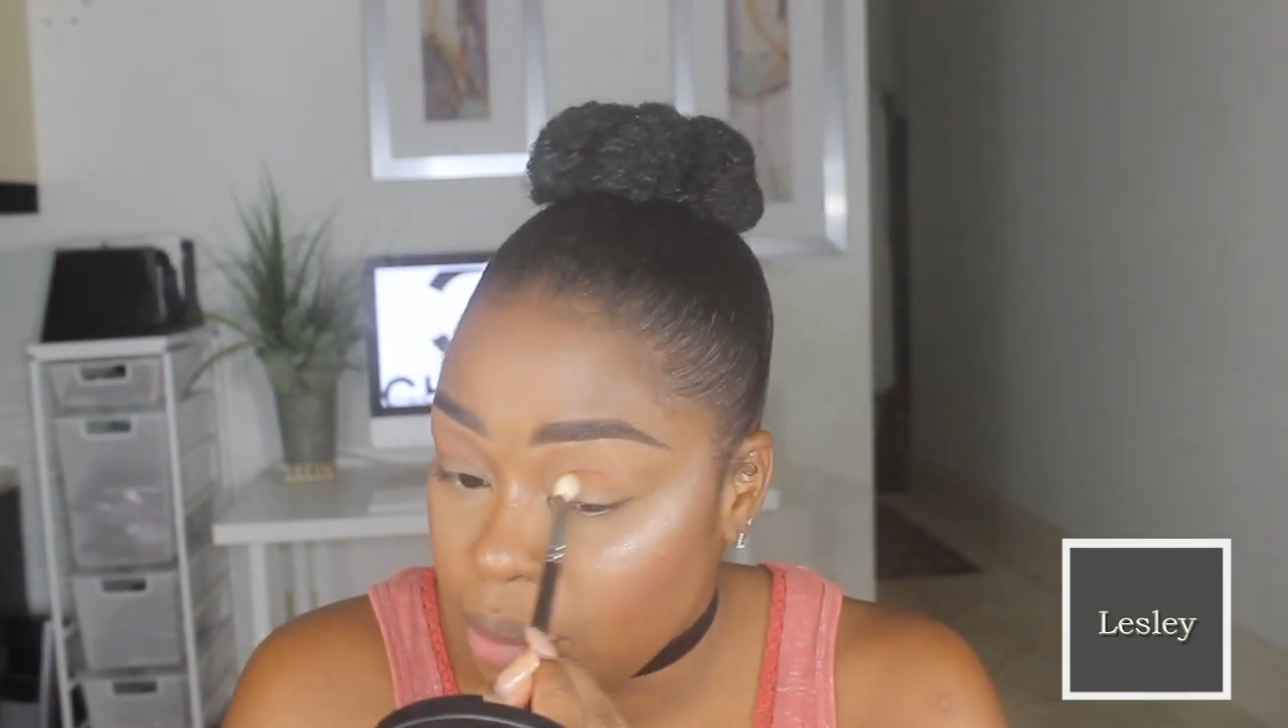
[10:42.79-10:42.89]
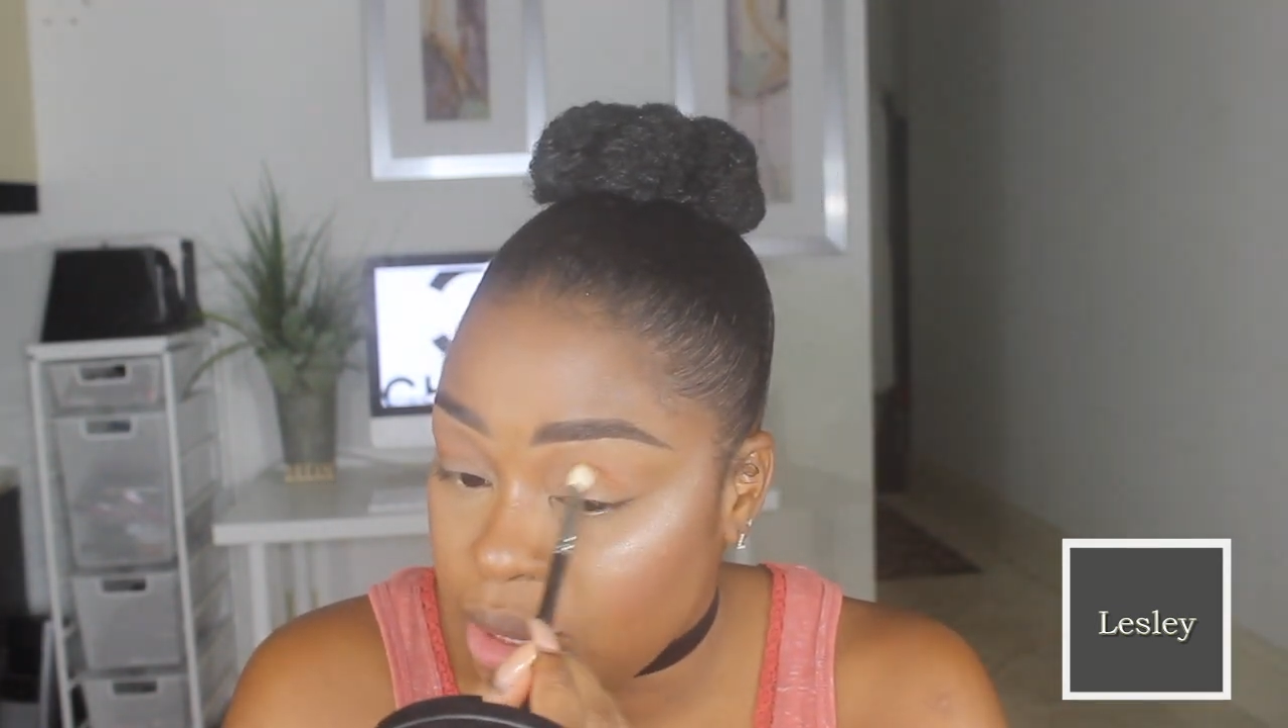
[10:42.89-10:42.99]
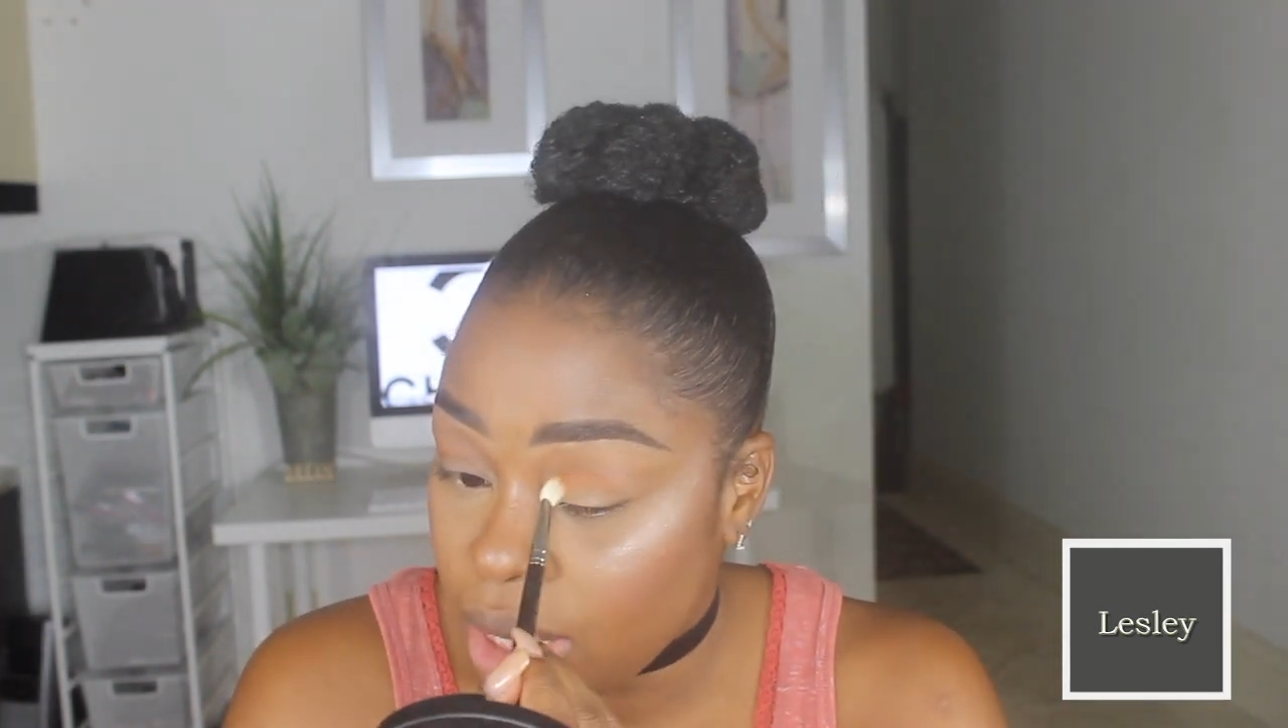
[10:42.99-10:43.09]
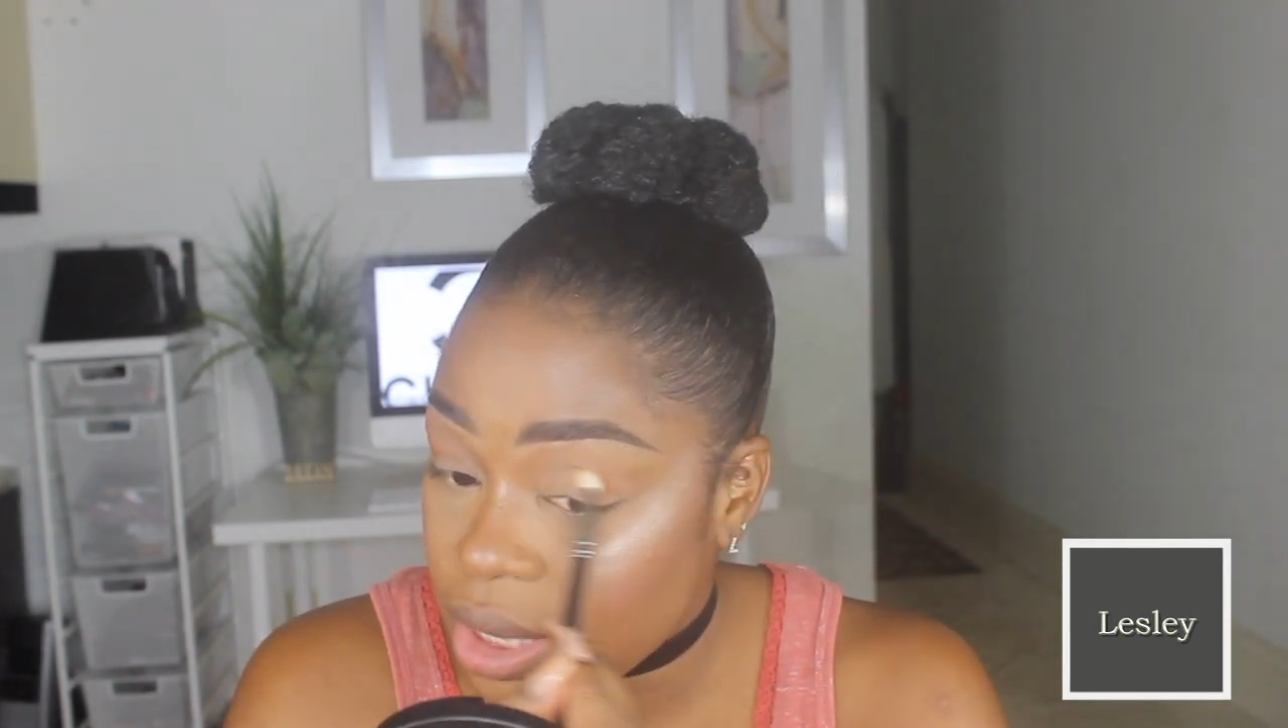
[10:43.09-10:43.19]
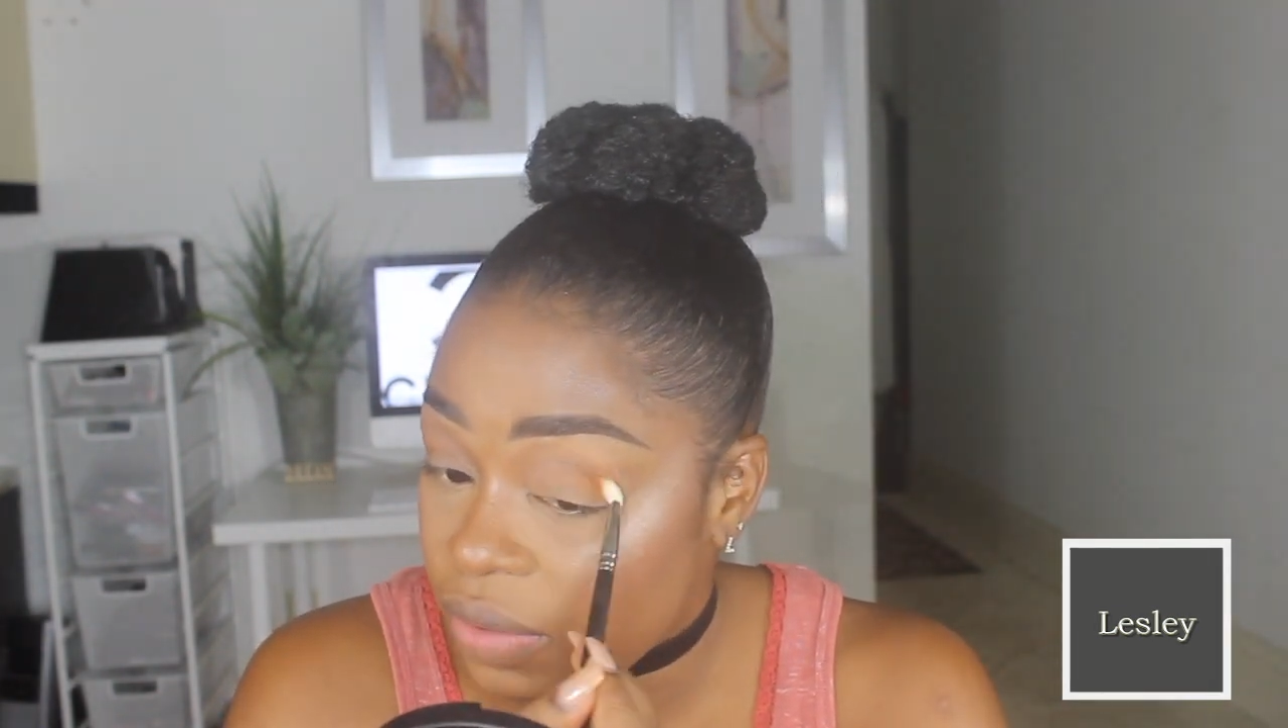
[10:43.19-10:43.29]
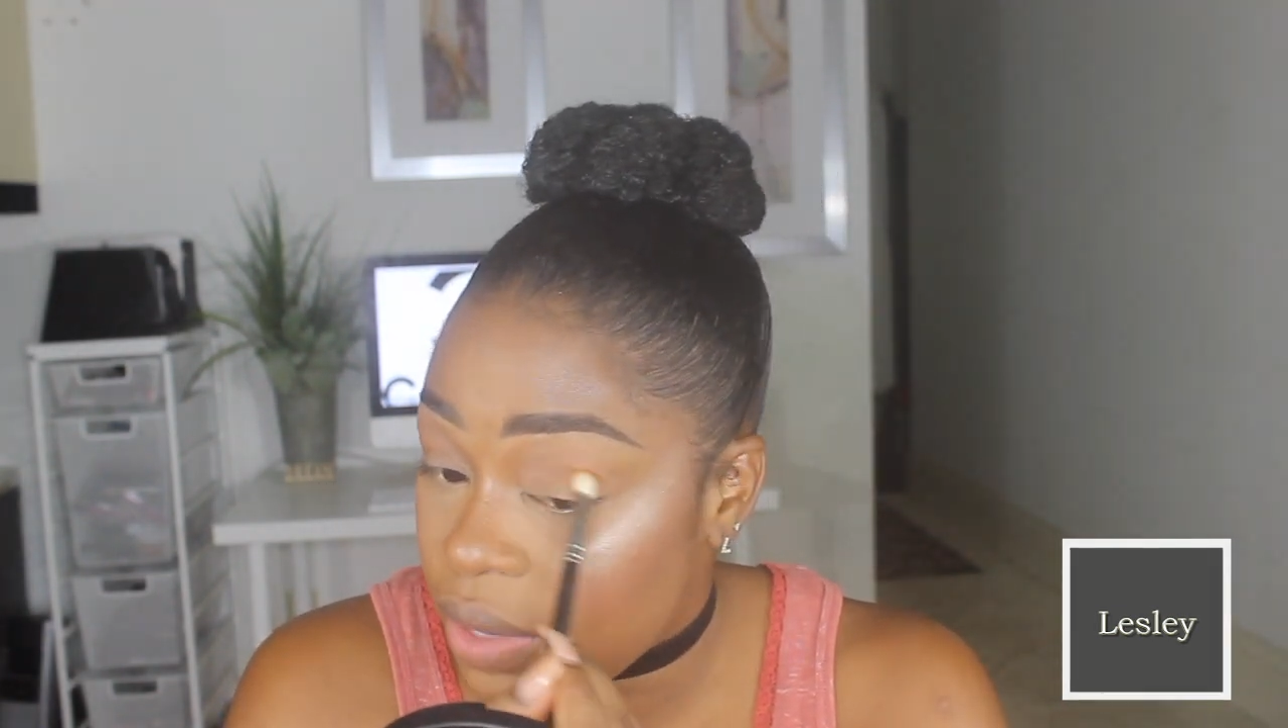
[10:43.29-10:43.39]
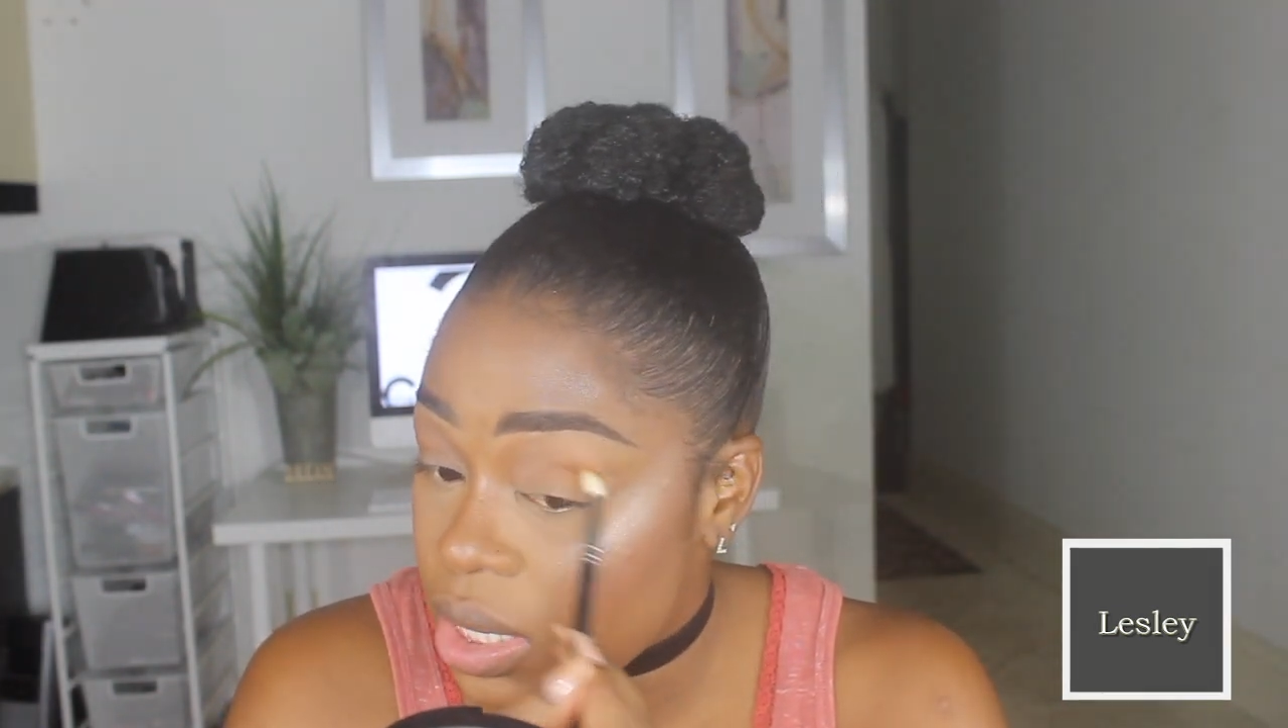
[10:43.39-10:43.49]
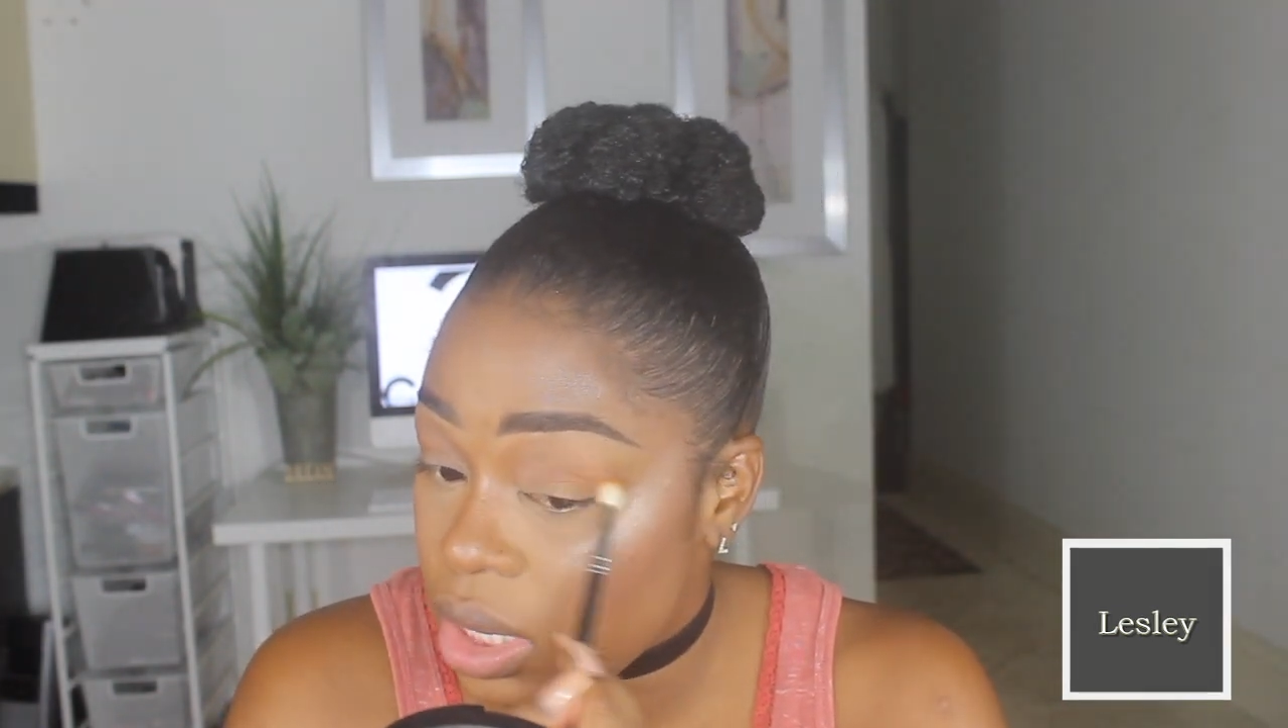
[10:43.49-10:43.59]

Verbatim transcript: objective is